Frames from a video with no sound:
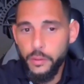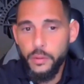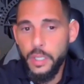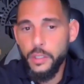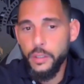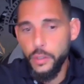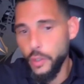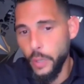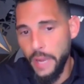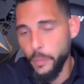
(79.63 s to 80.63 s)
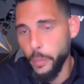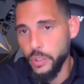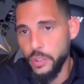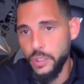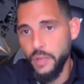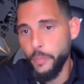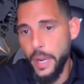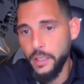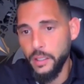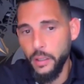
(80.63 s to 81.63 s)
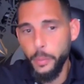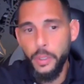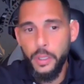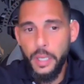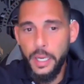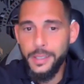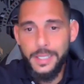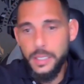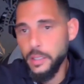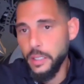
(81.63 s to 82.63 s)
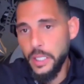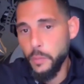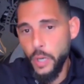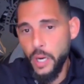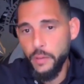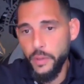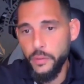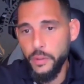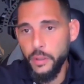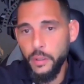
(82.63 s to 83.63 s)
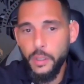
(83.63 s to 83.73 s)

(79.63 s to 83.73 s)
then you don't have a bunch of stuff backed up and it's easy to keep track of everything.